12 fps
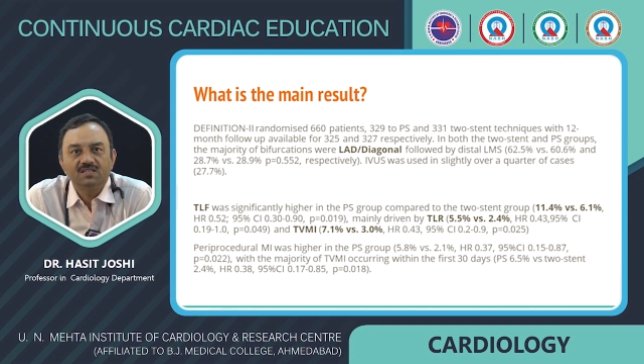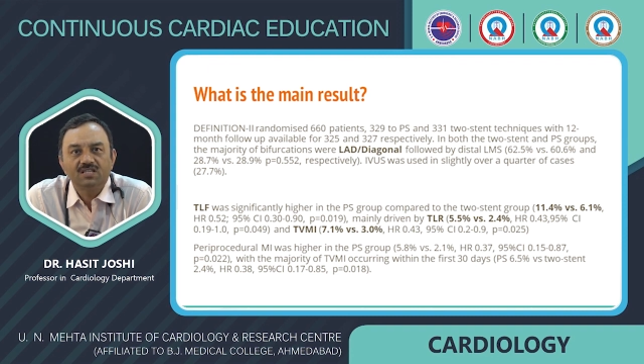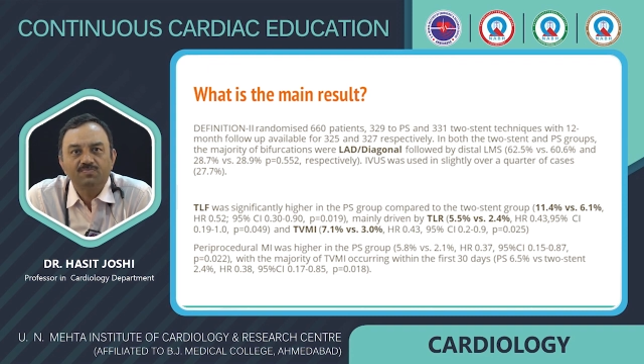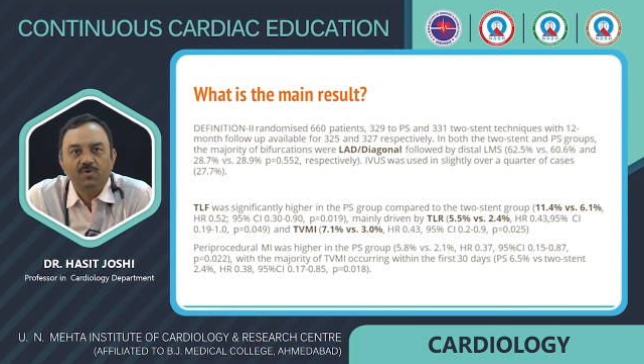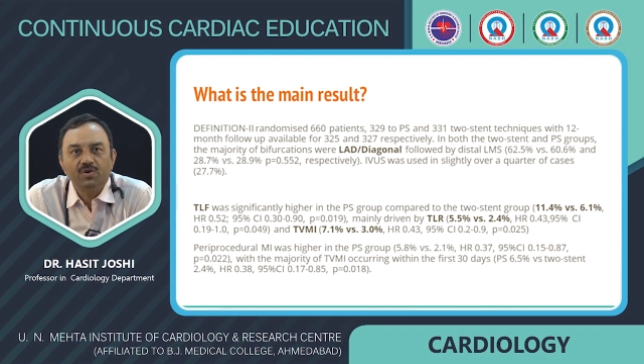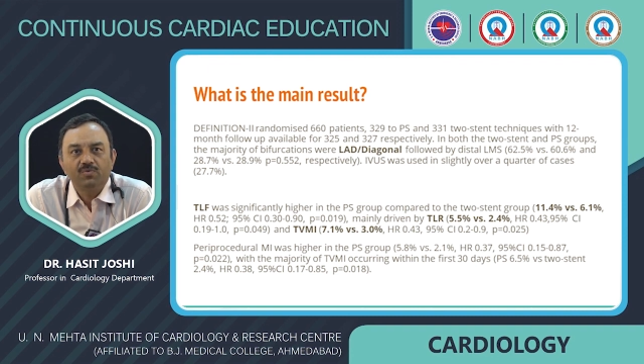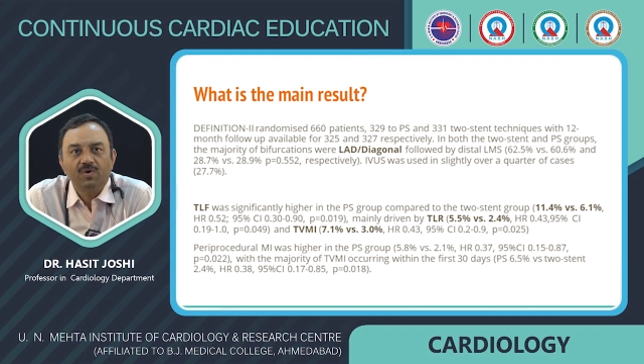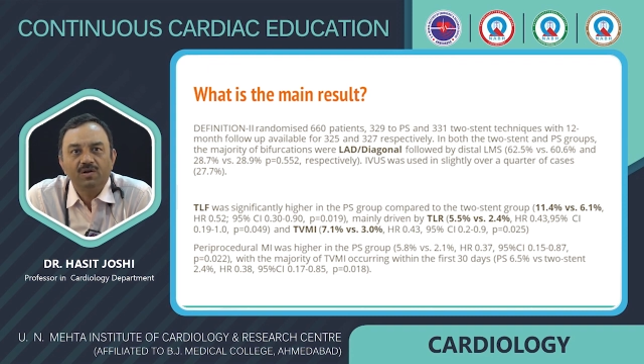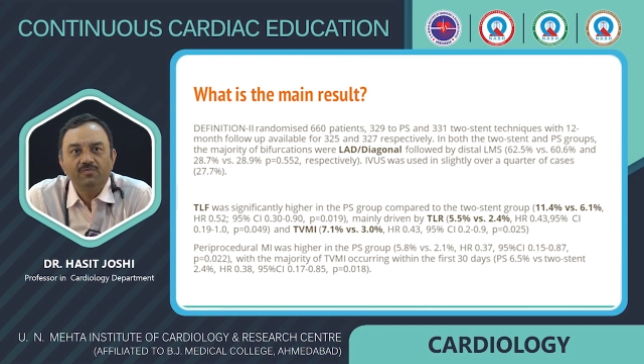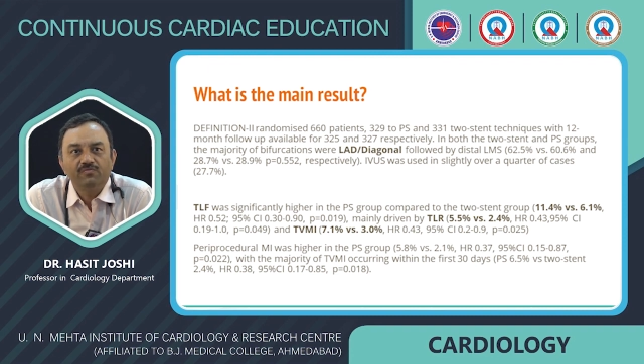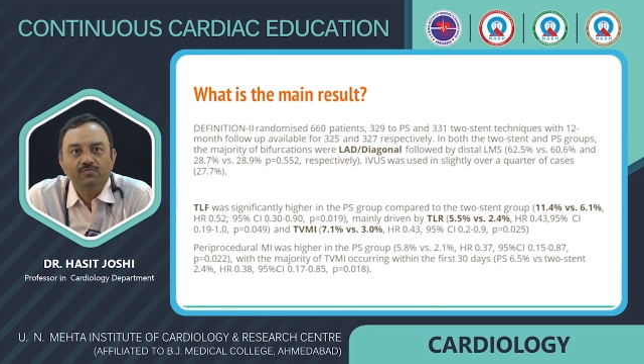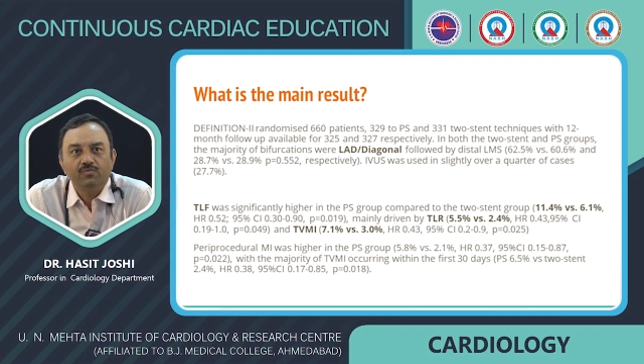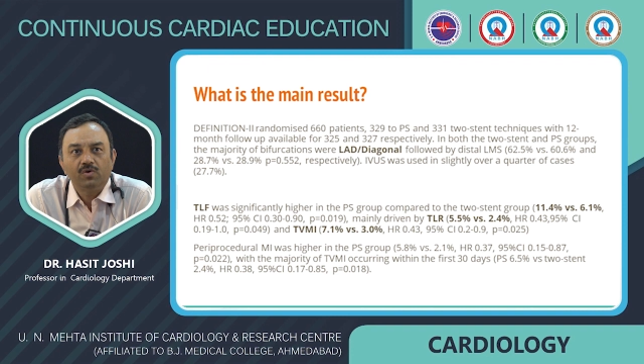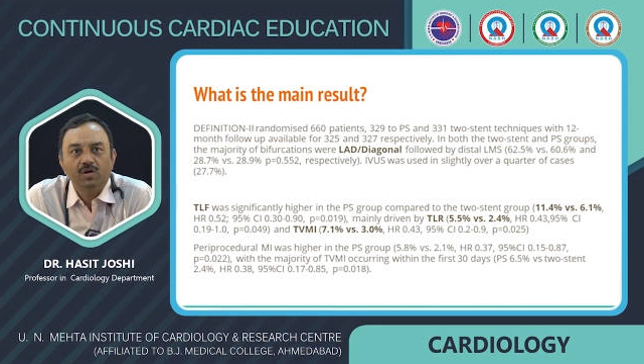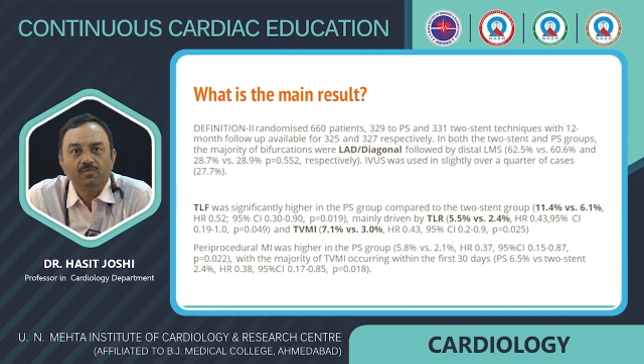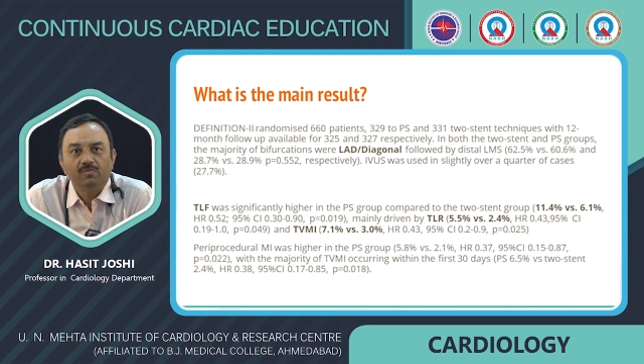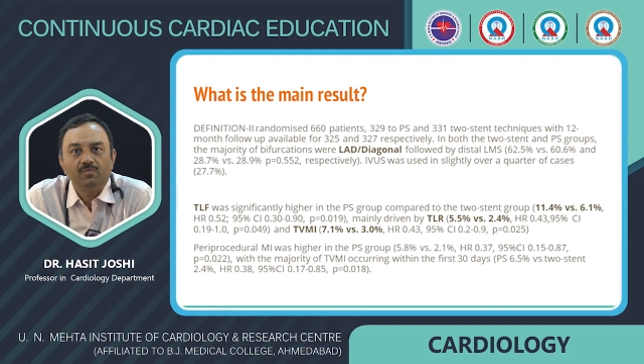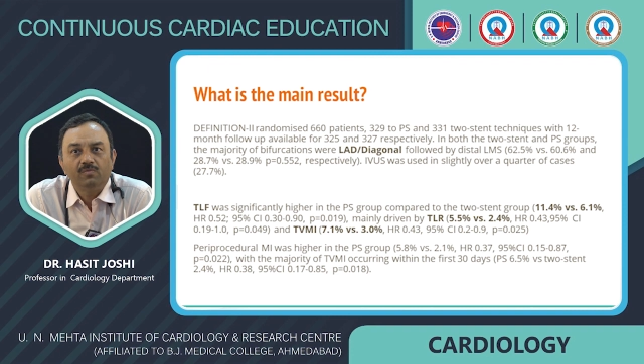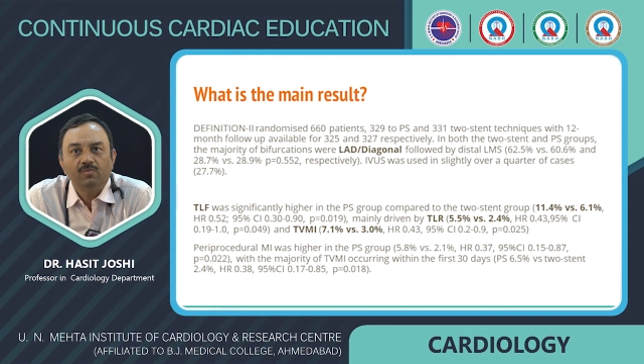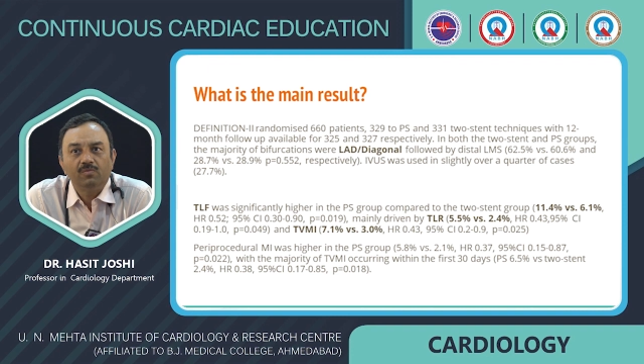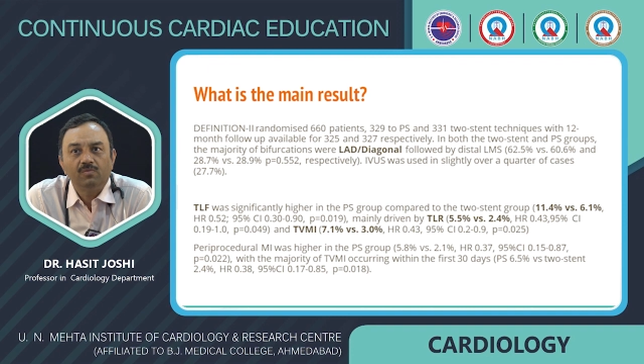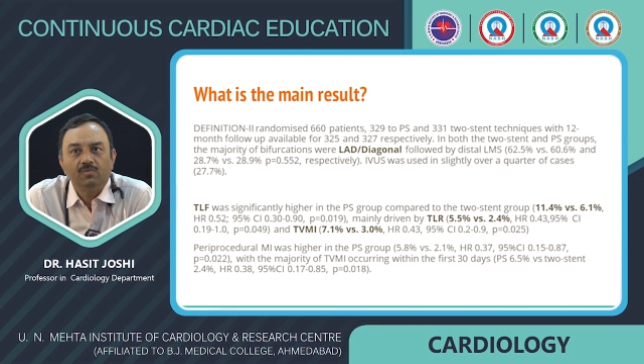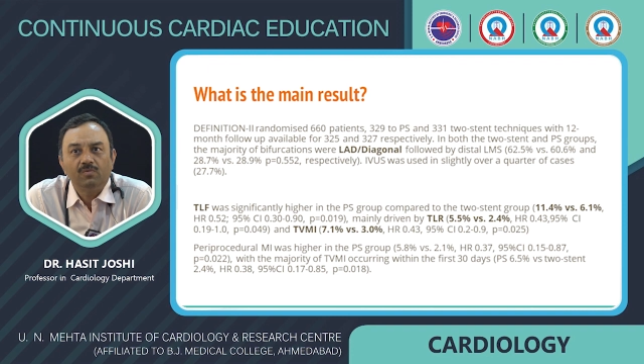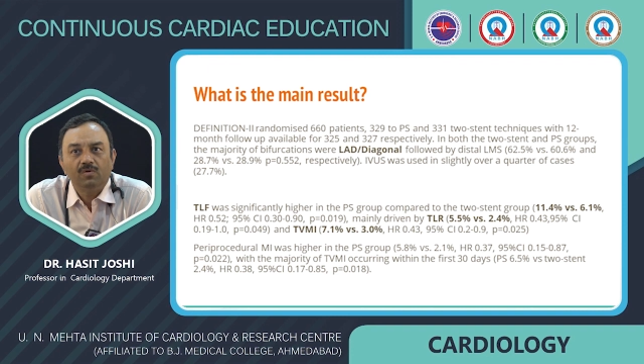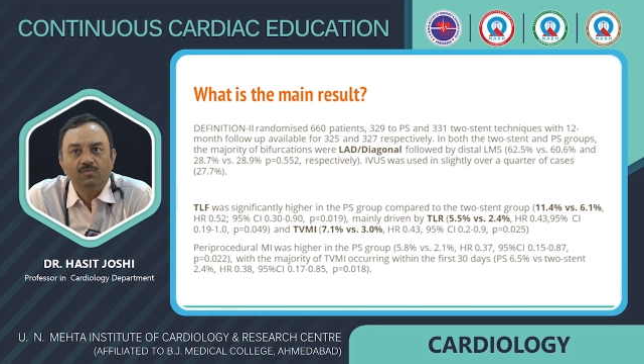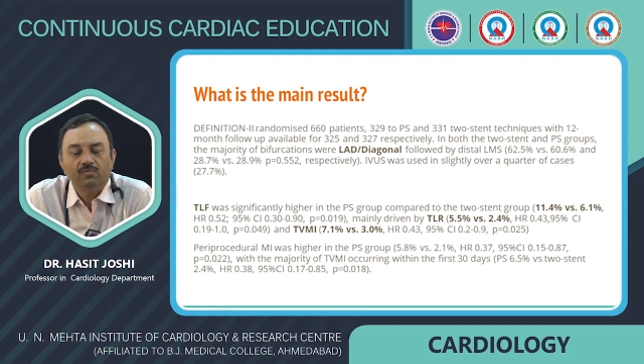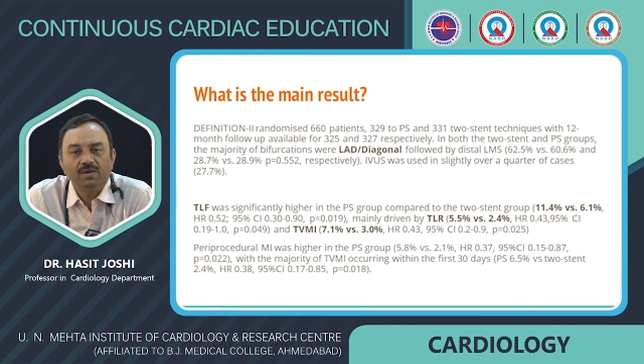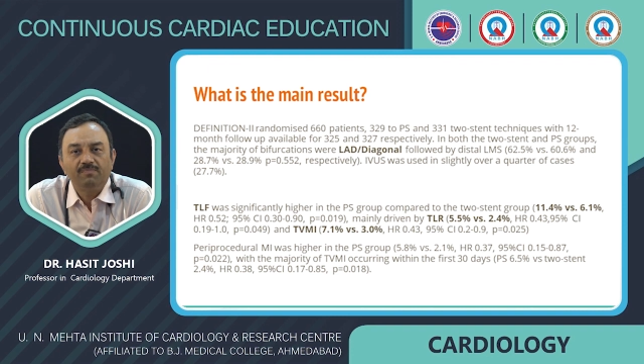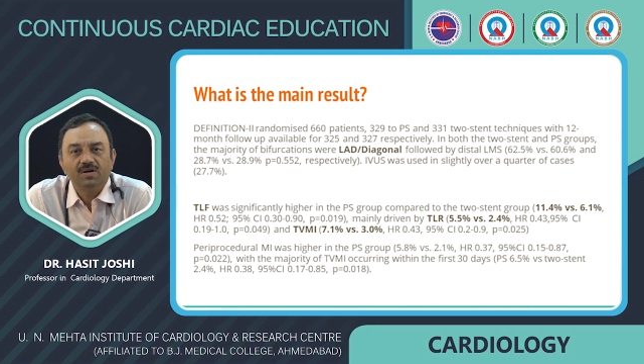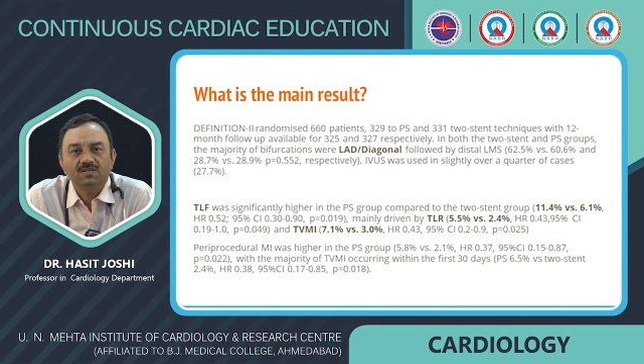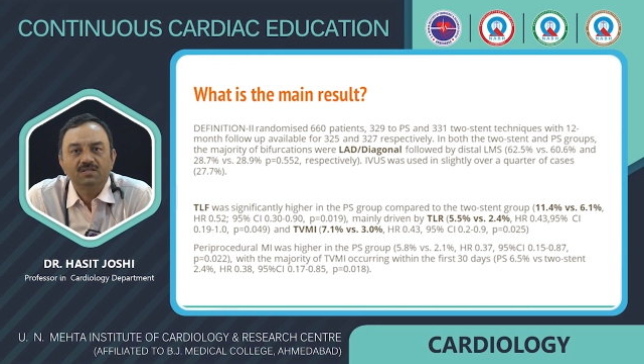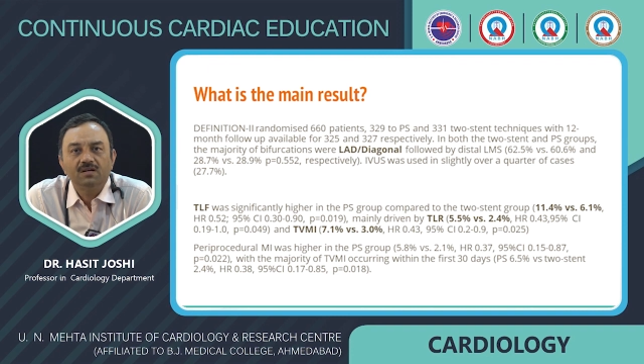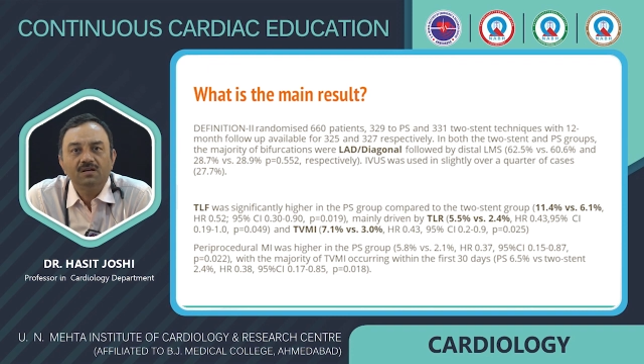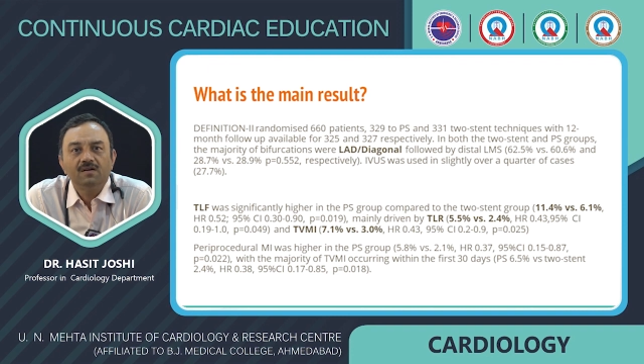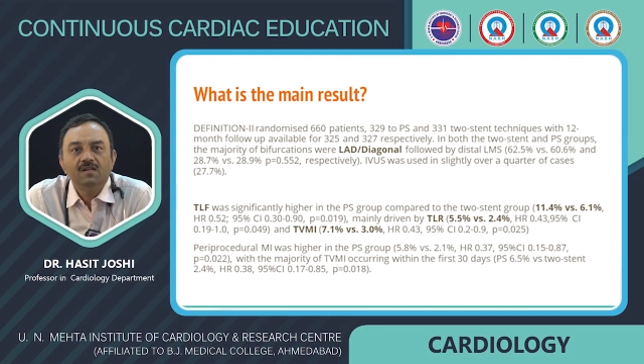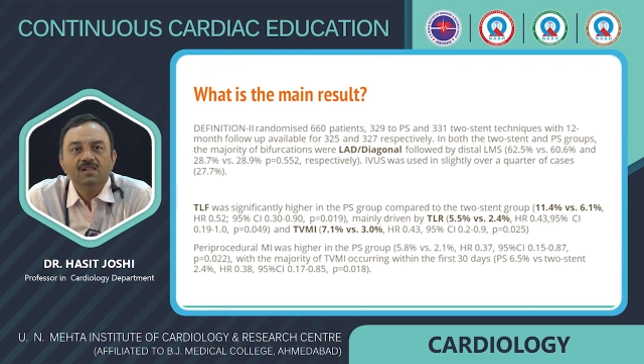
6.1%,